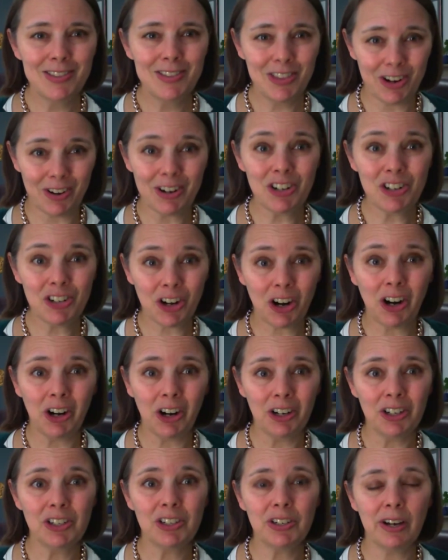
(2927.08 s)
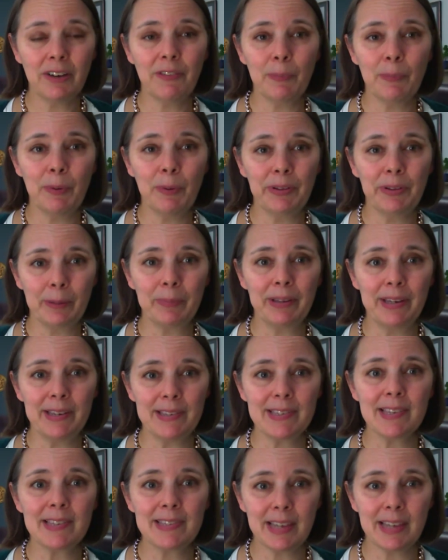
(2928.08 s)
They're in charge of the polling
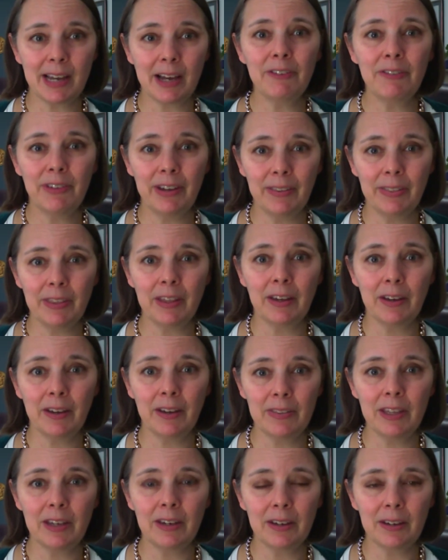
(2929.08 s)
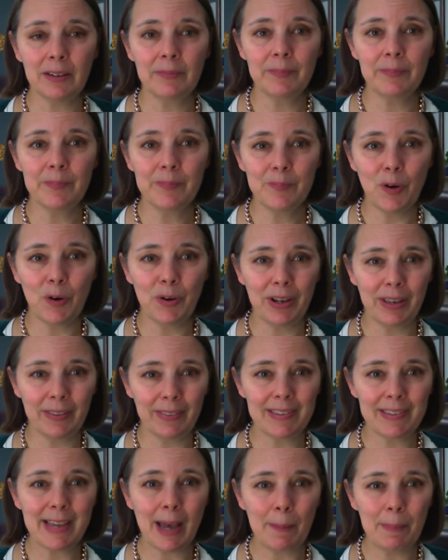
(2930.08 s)
place itself and the voting
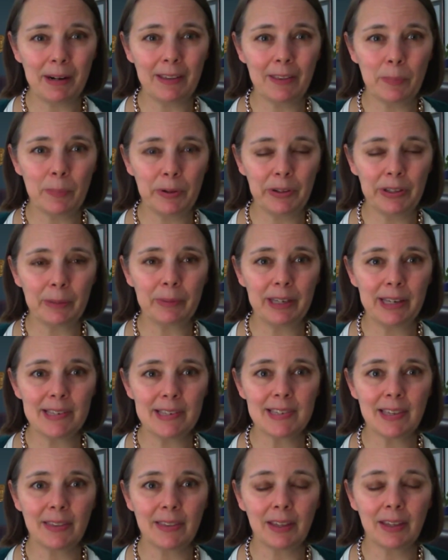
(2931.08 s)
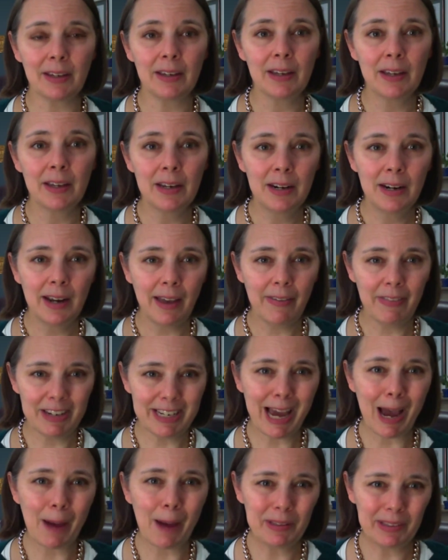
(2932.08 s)
that's happening in the polling place and the
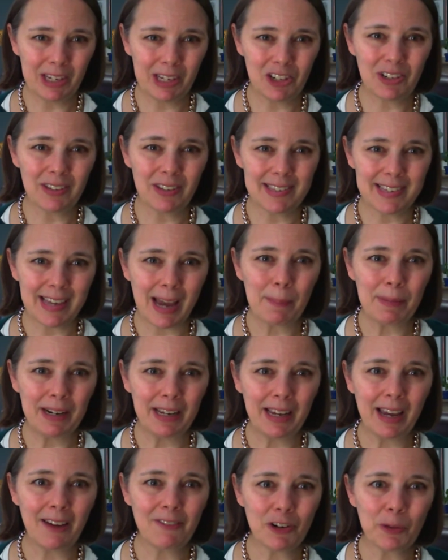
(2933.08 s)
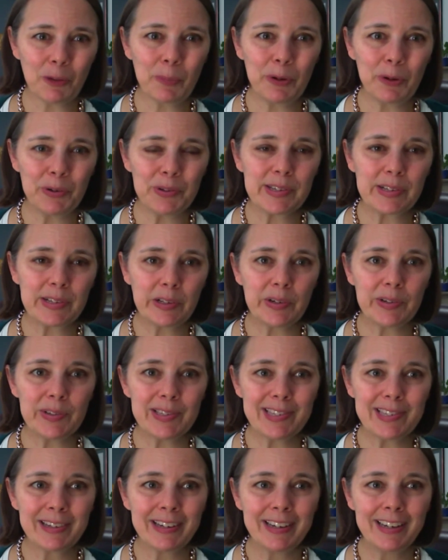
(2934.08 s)
tabulation that's happening after the polls
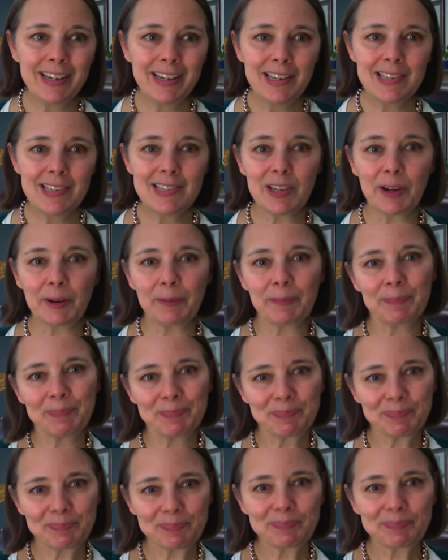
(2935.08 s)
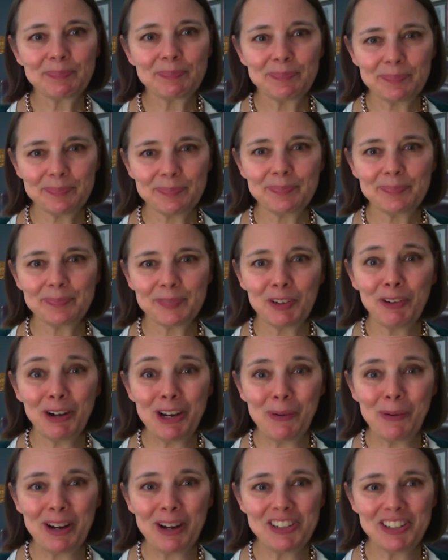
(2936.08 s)
close. So,
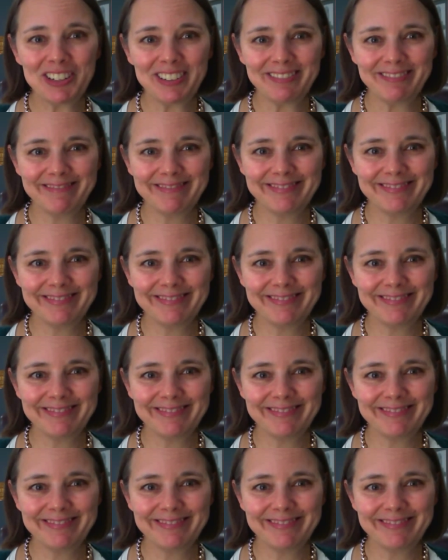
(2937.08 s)
great question.